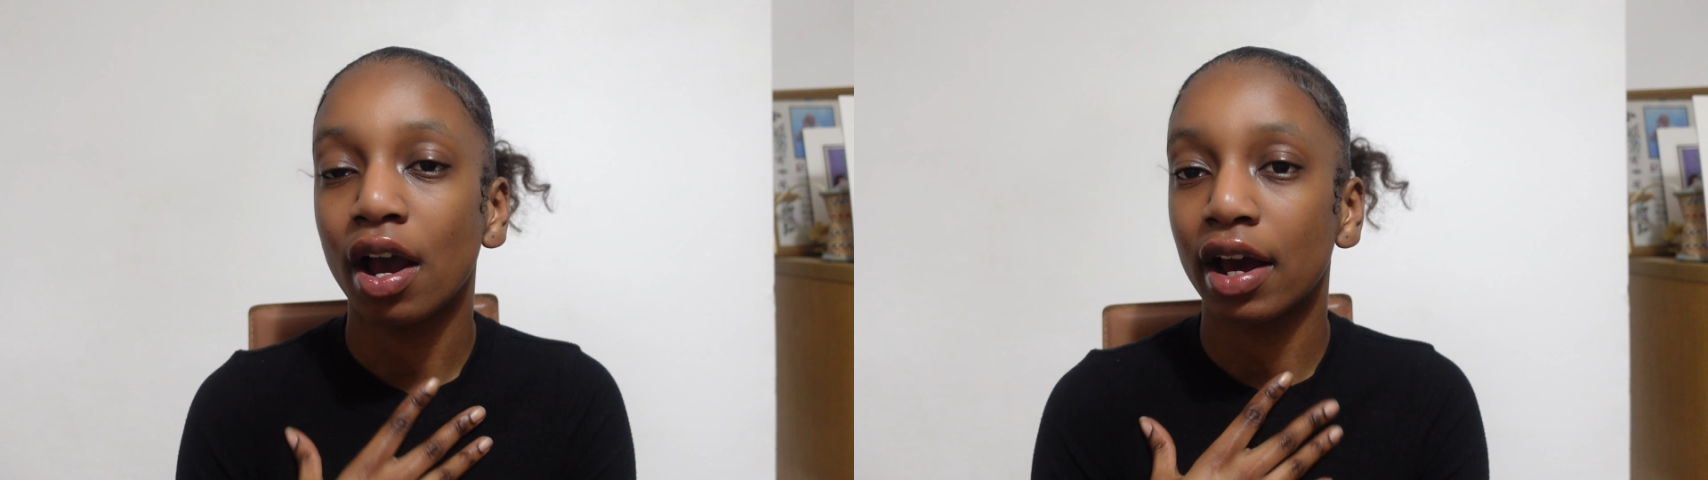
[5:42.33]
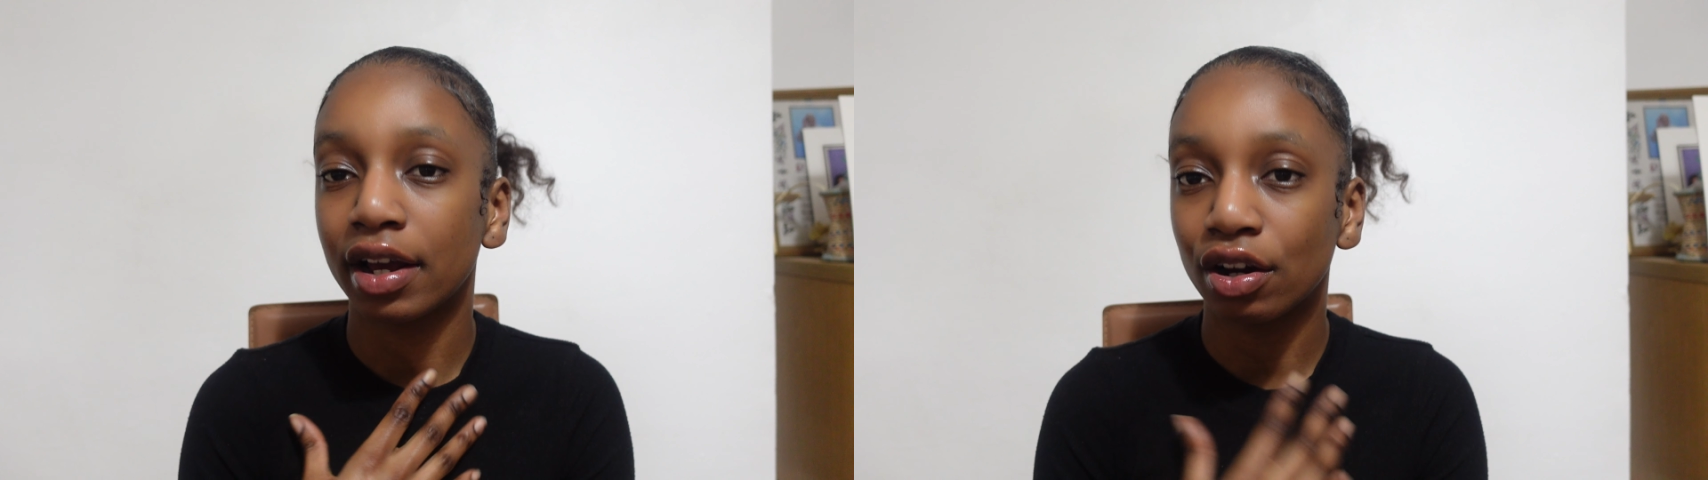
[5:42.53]

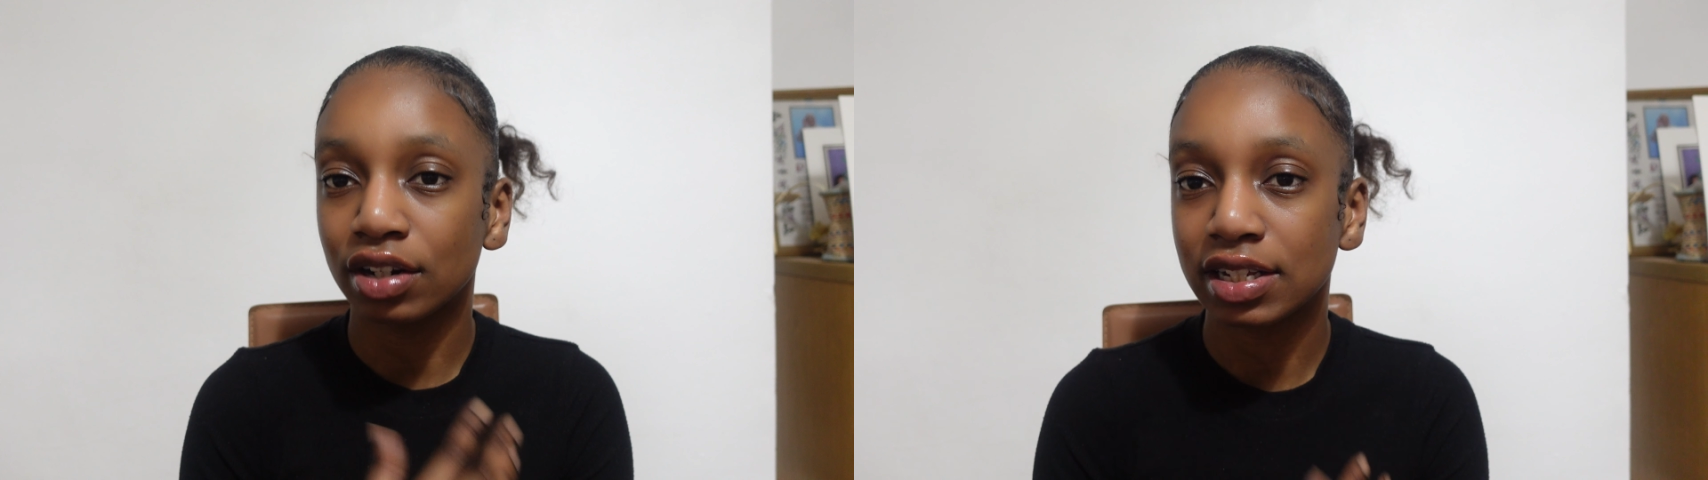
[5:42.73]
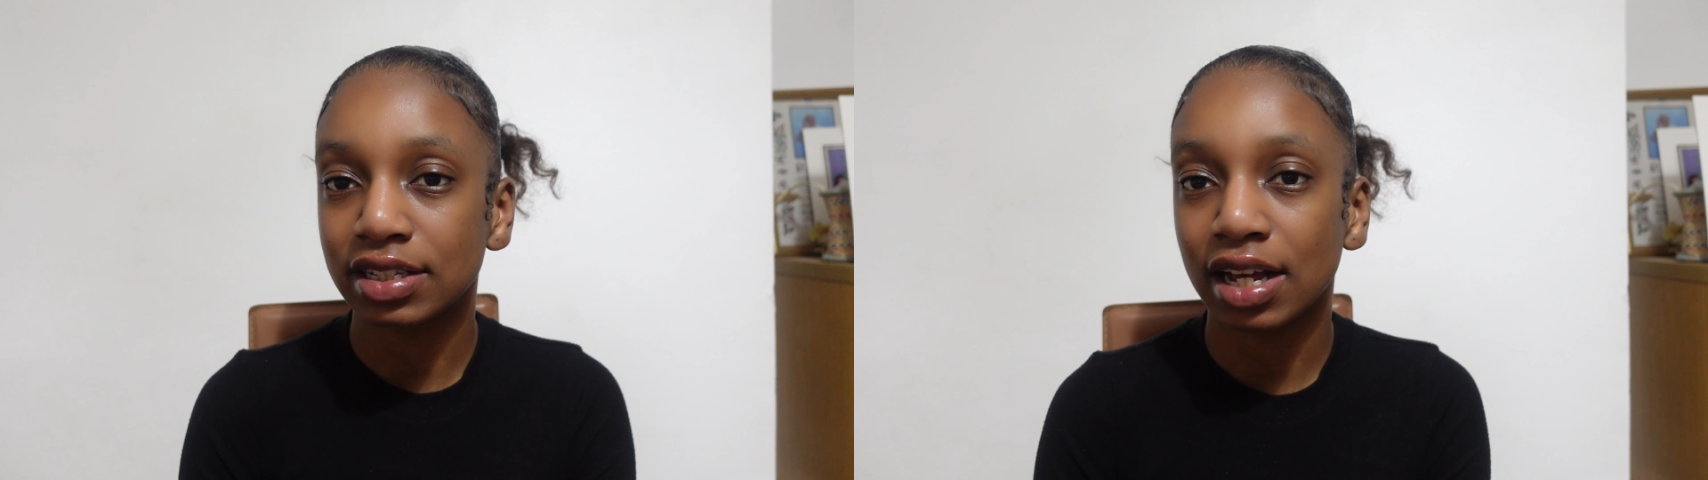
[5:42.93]
I
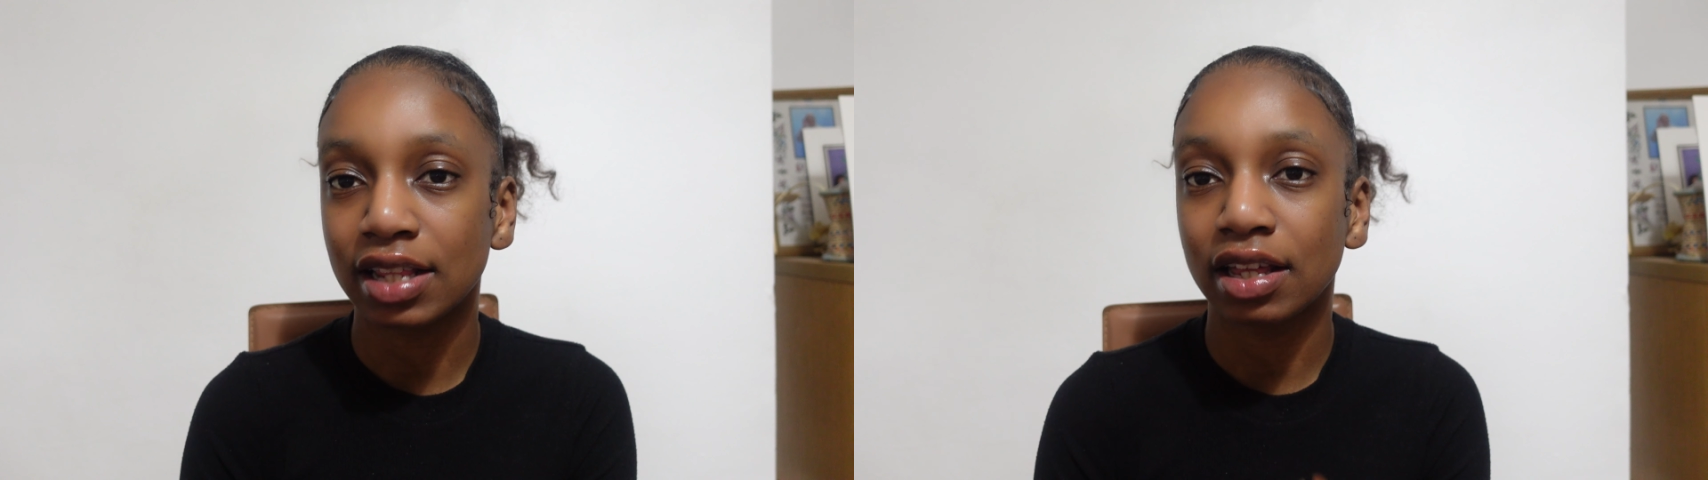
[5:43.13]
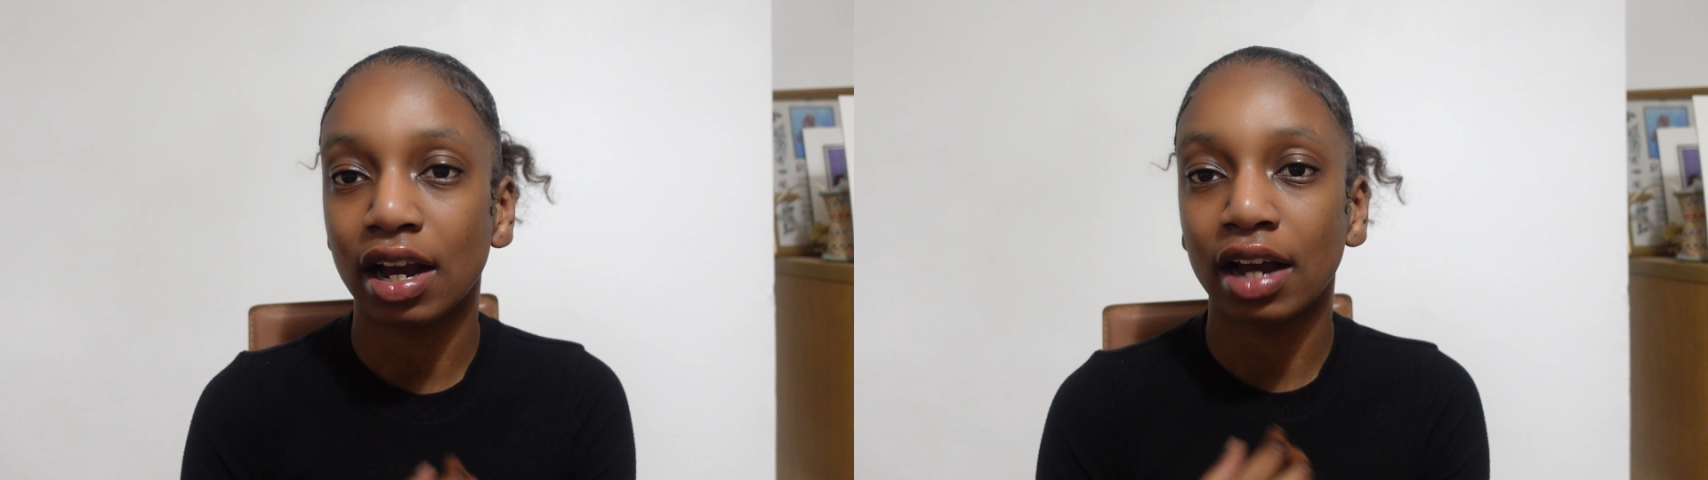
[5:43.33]

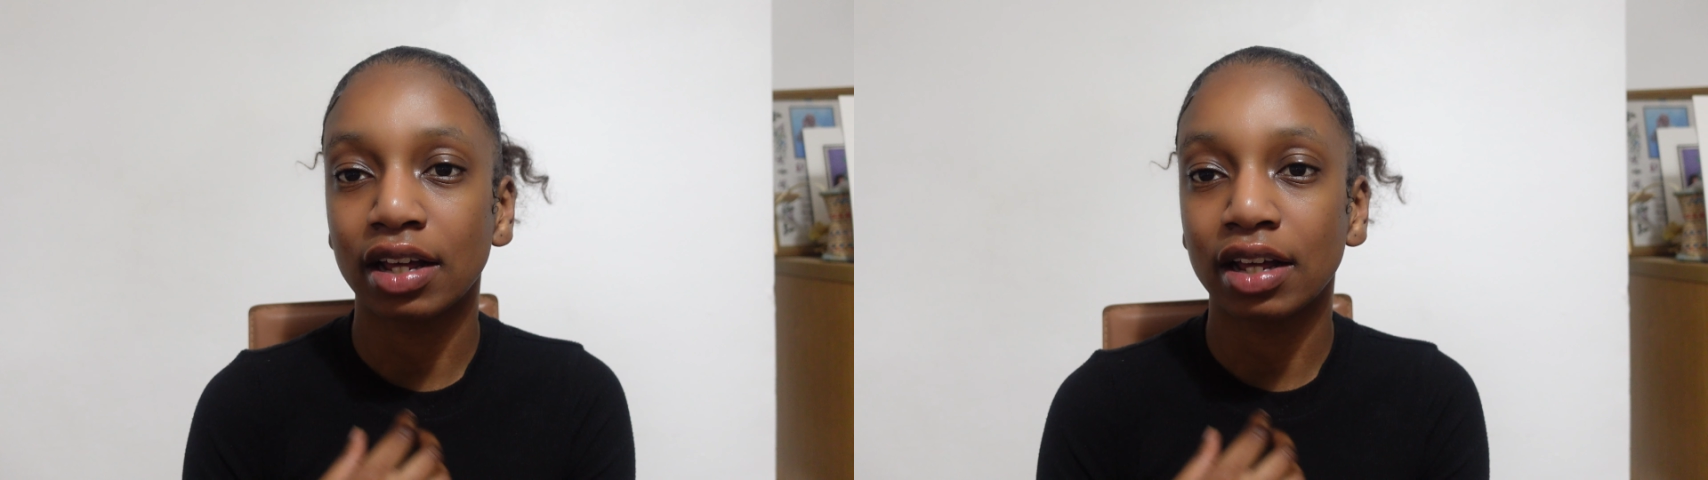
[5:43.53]
understand that